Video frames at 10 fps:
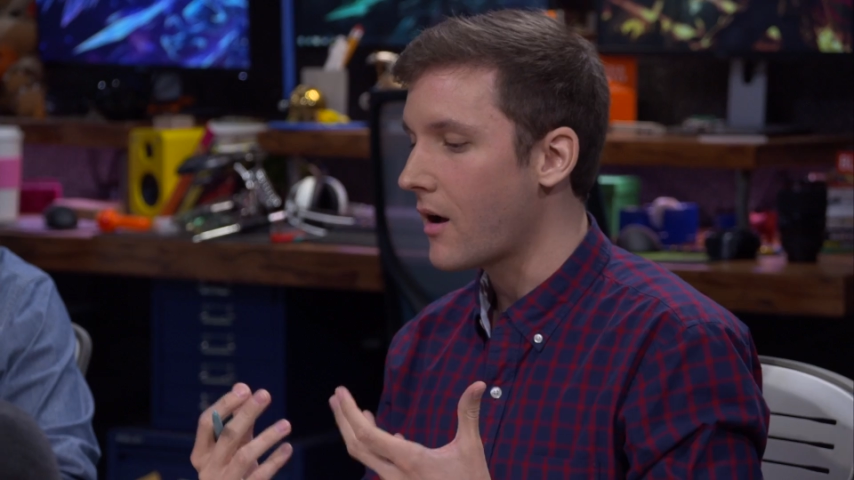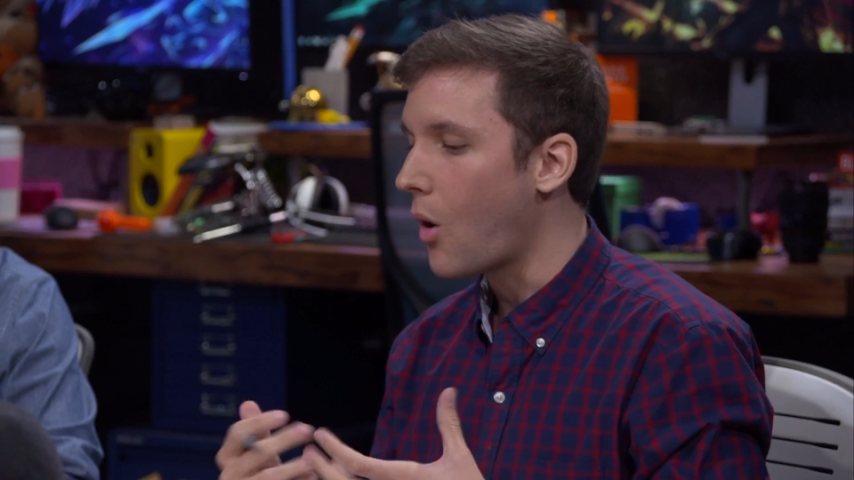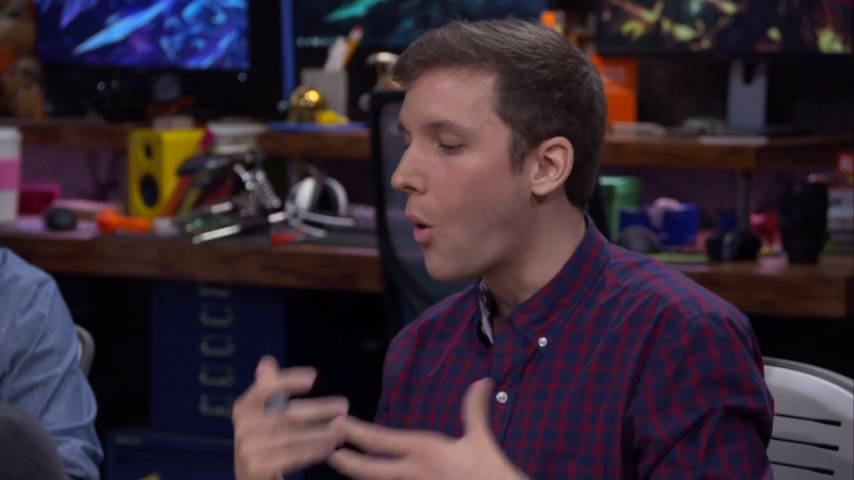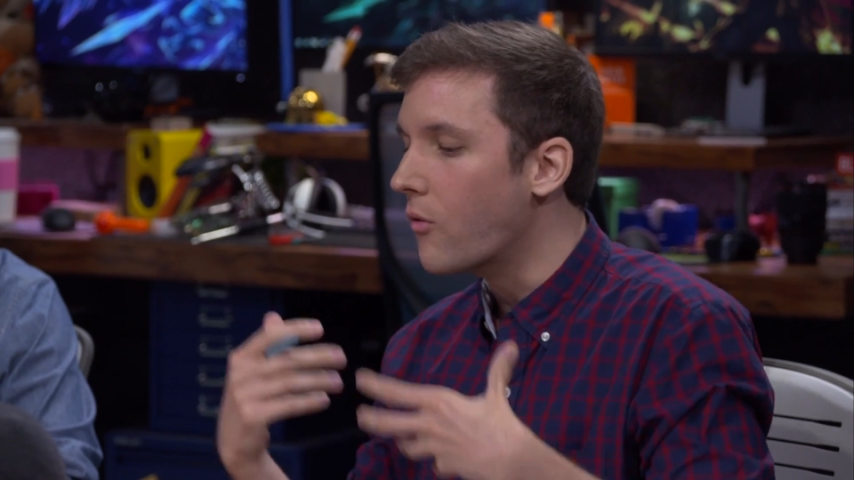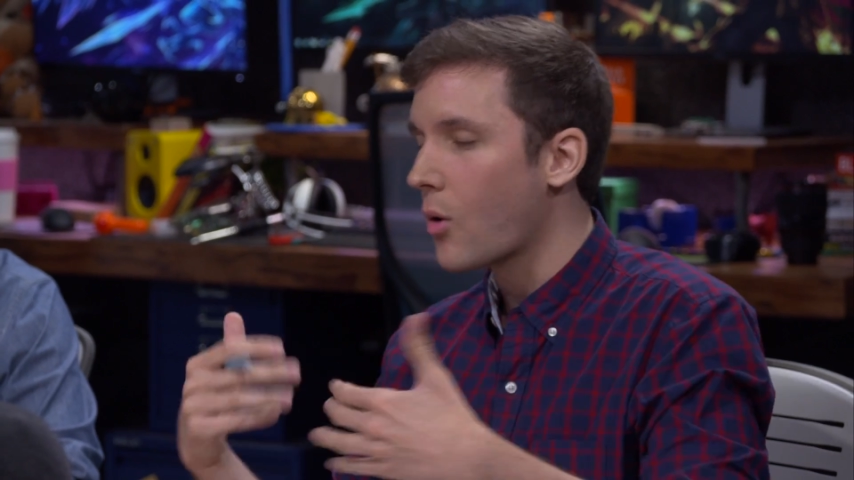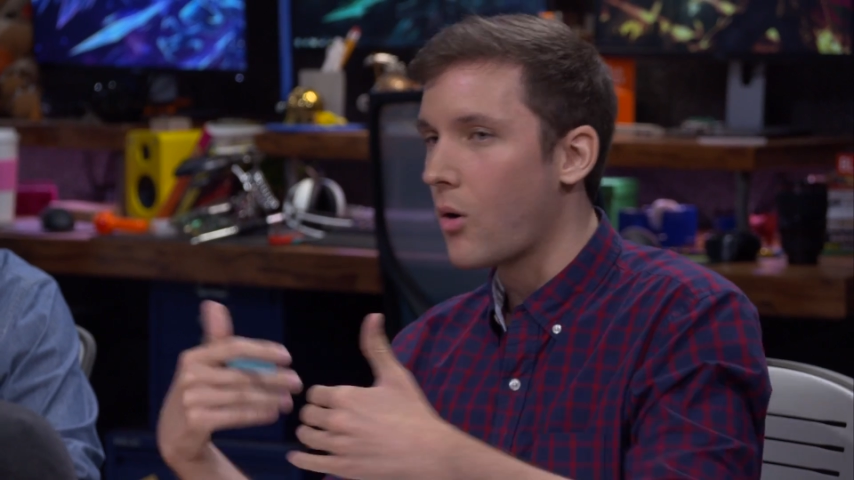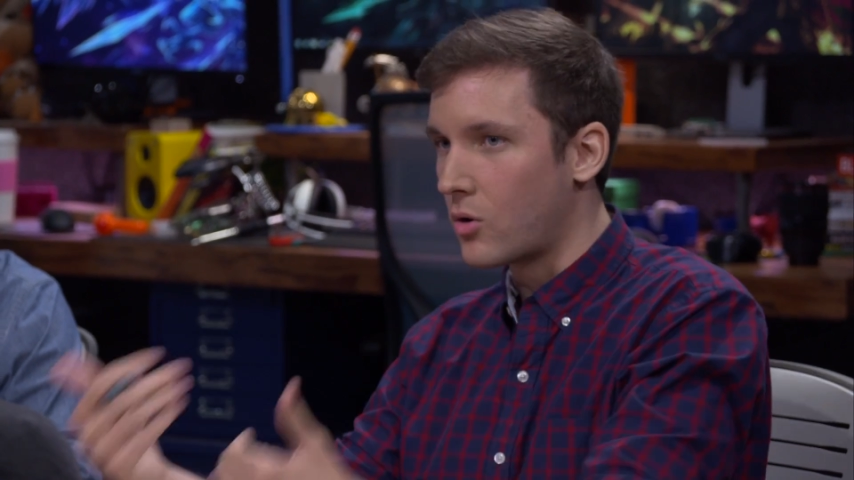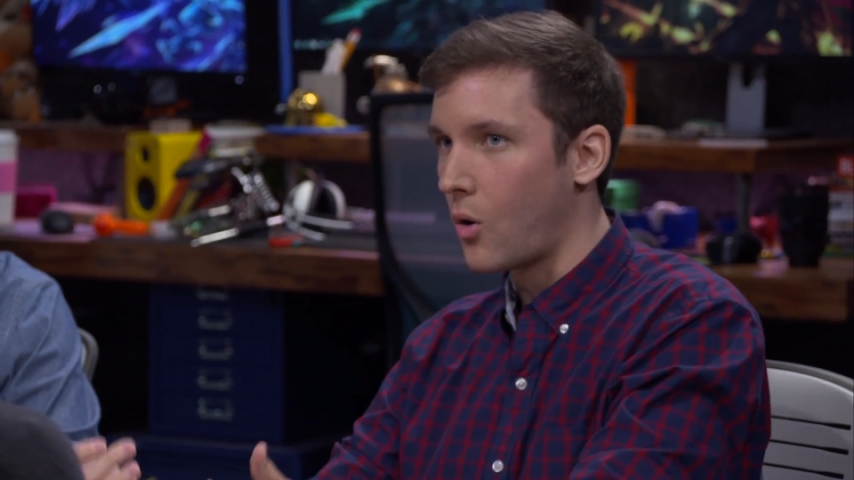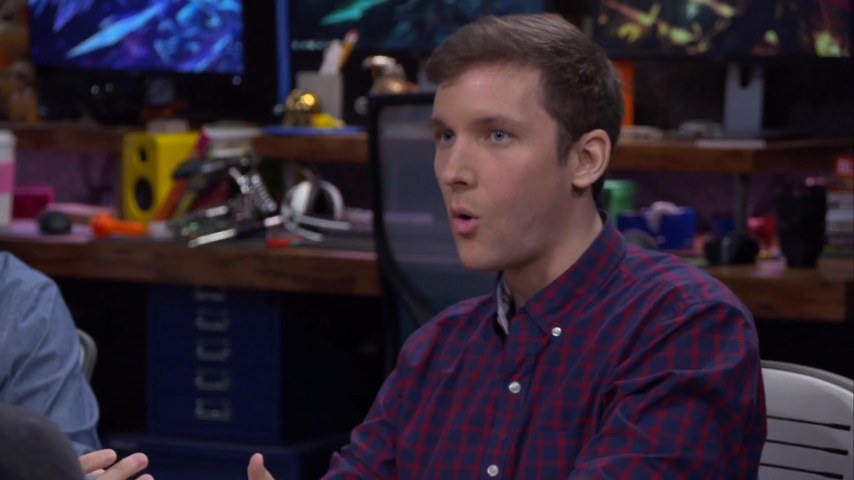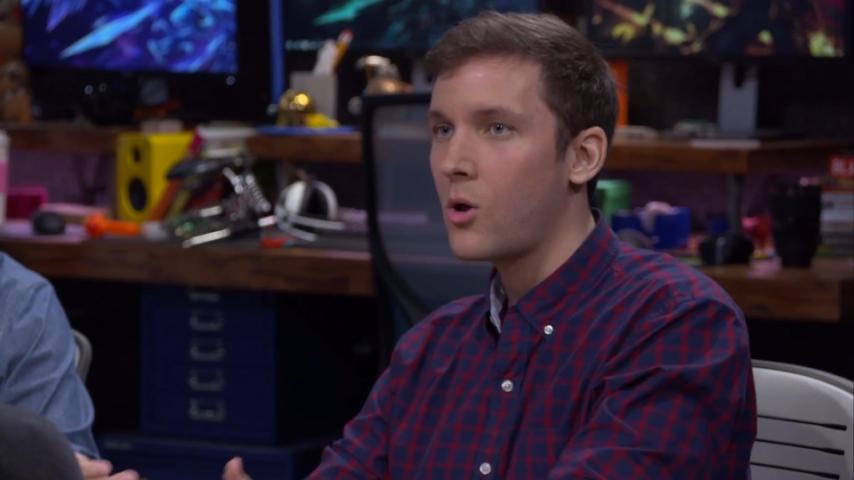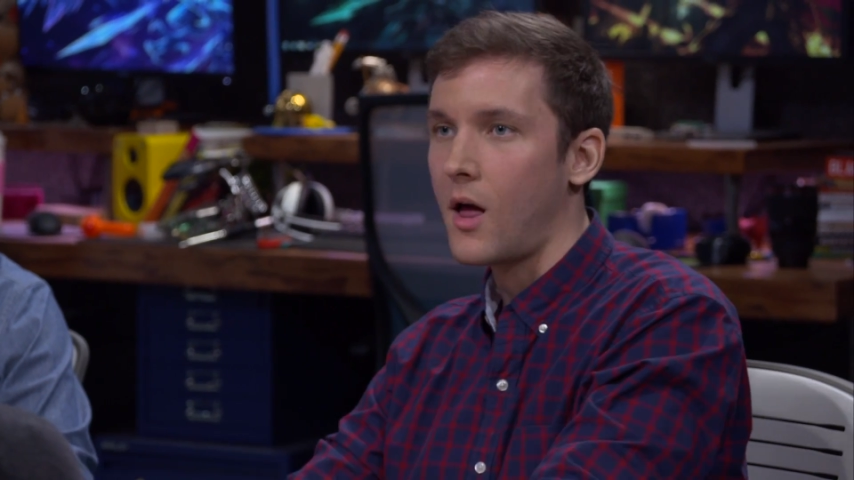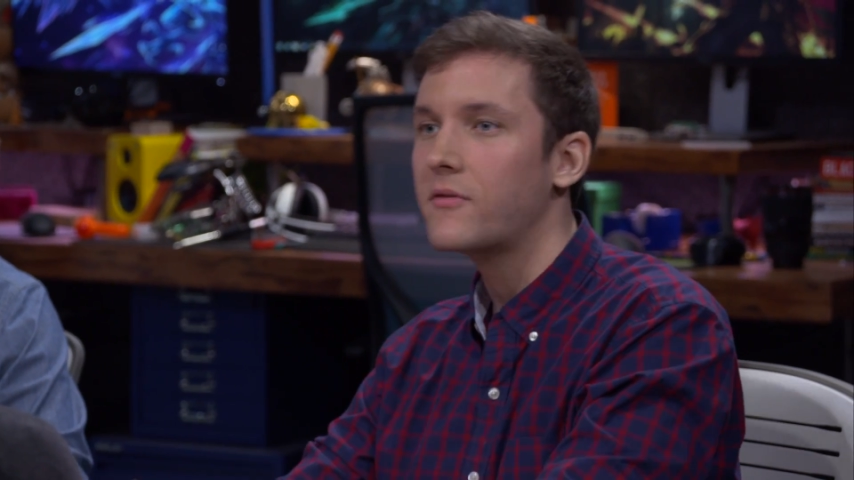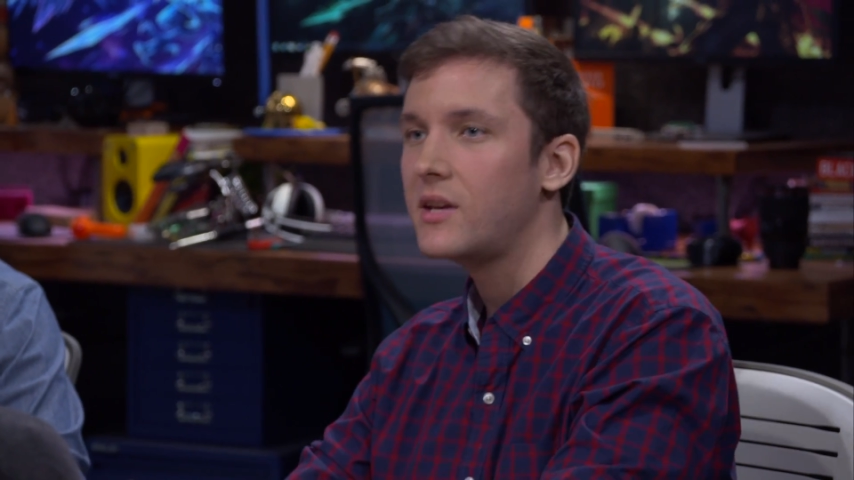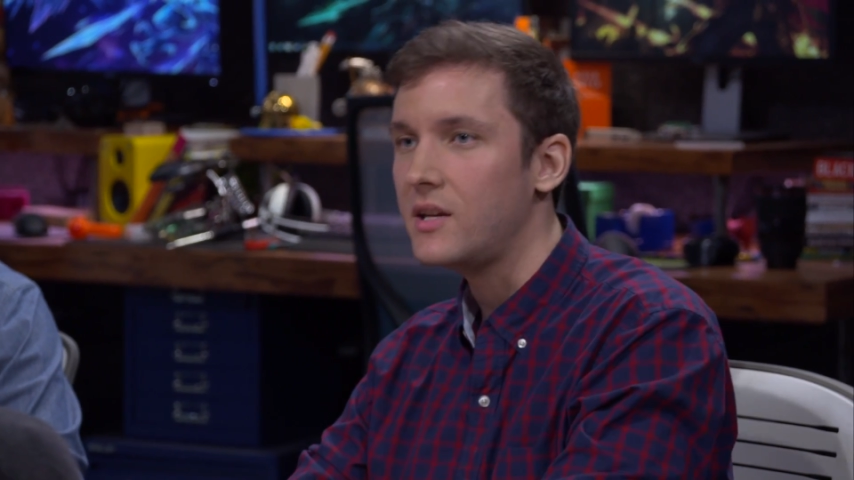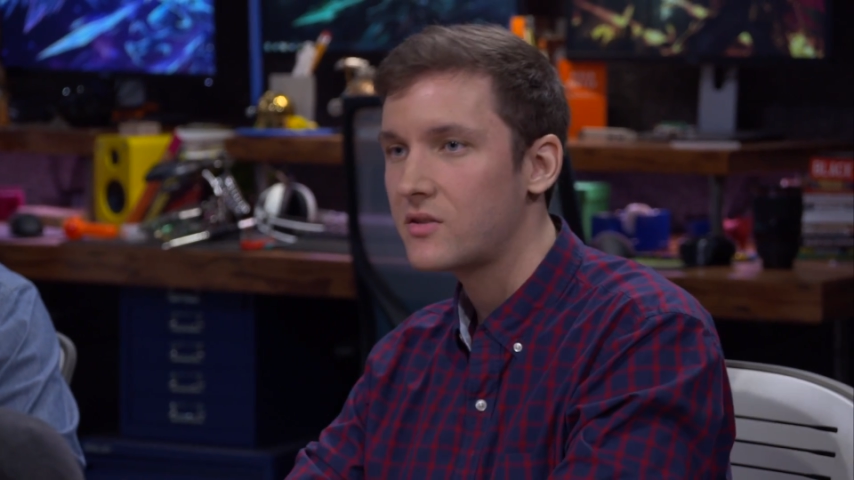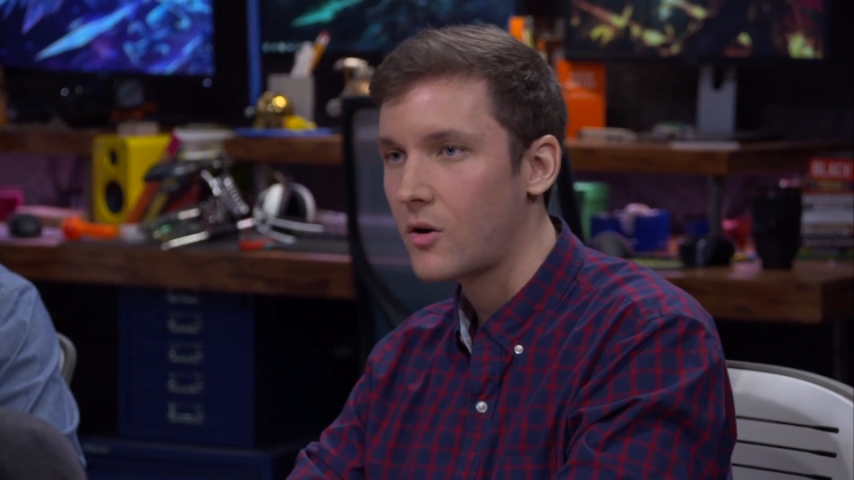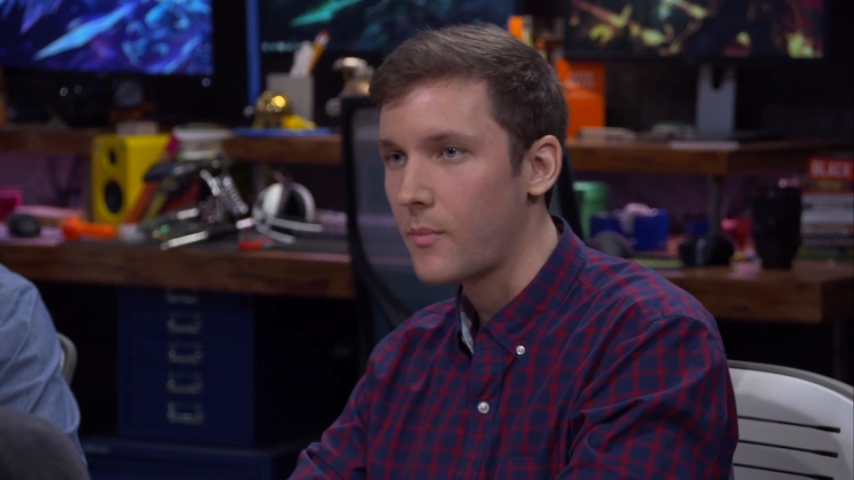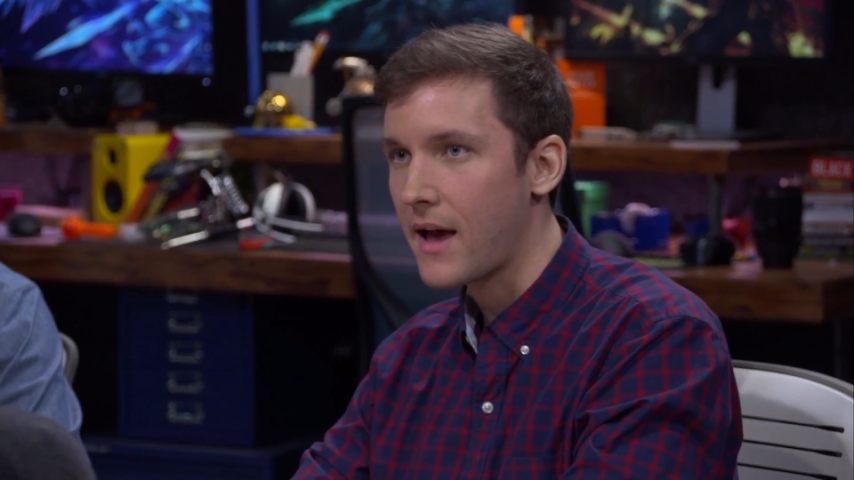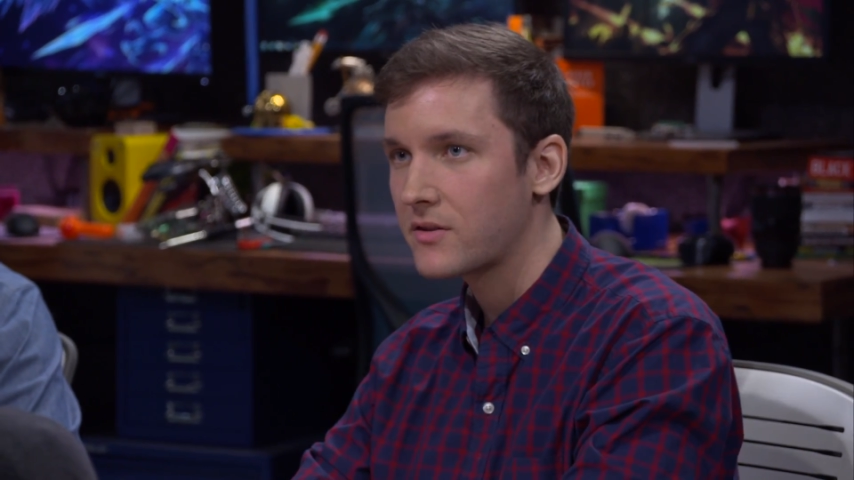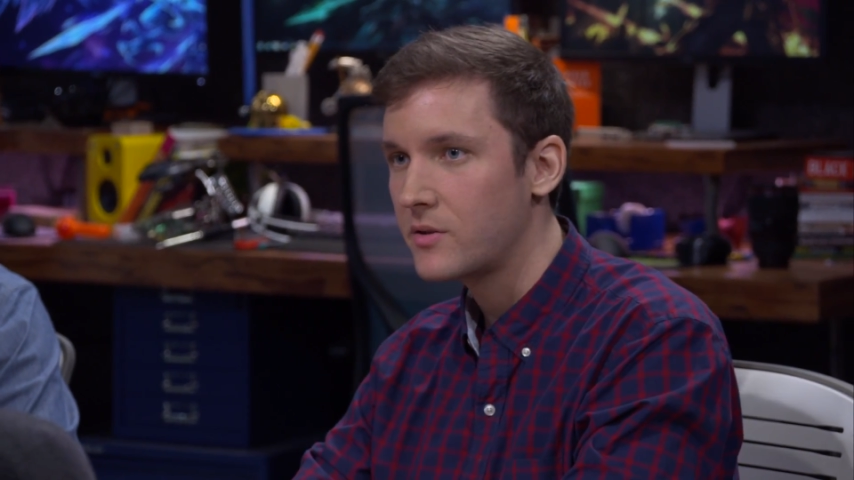overall goal of Keystone
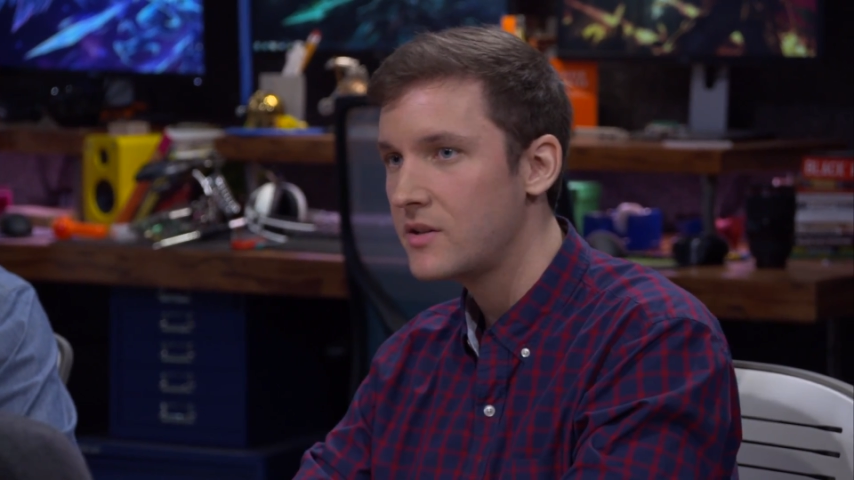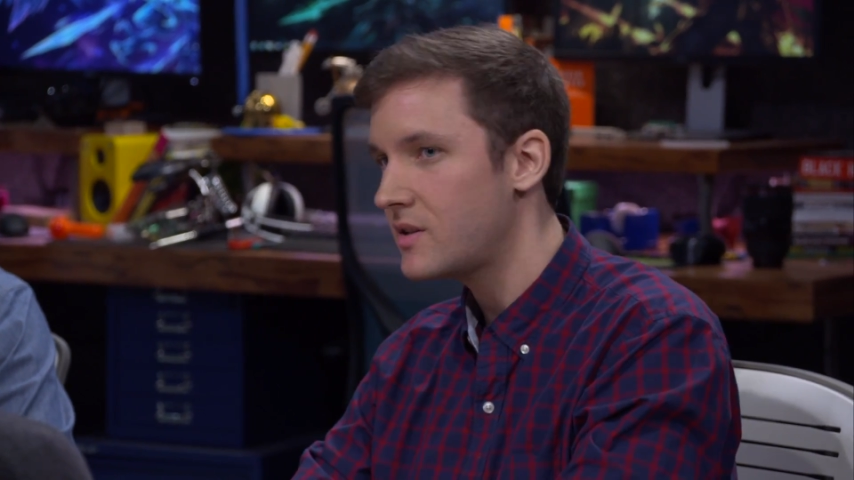Masteries?